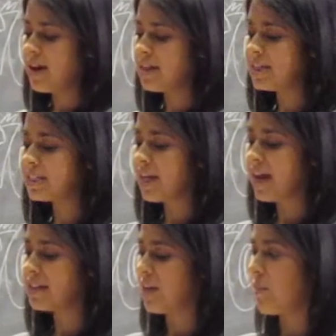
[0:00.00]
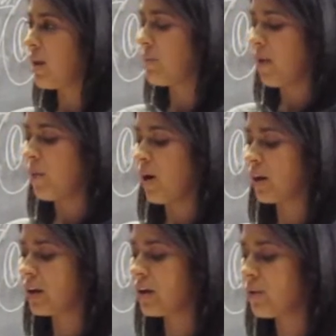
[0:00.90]
In this land I made my
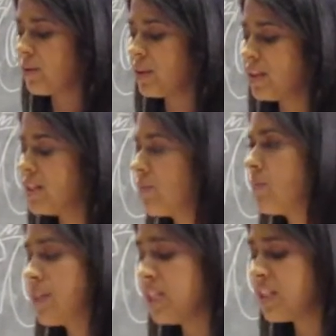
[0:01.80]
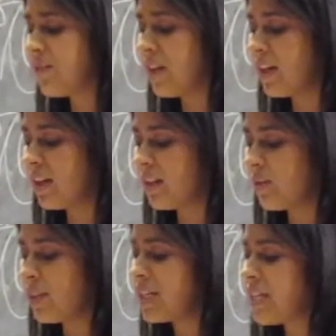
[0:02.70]
mark. With
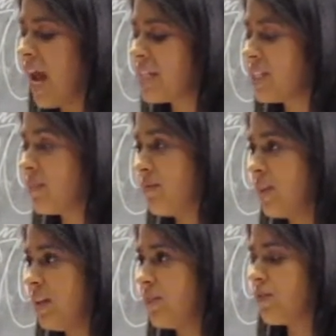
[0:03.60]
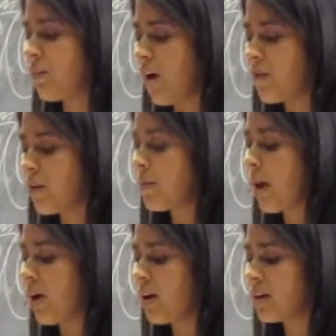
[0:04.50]
these hands and feet, forever my
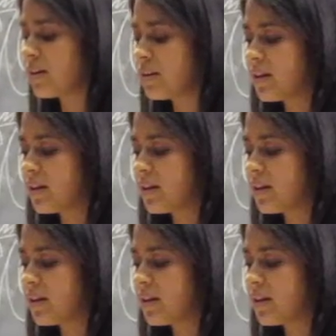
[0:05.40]
heart.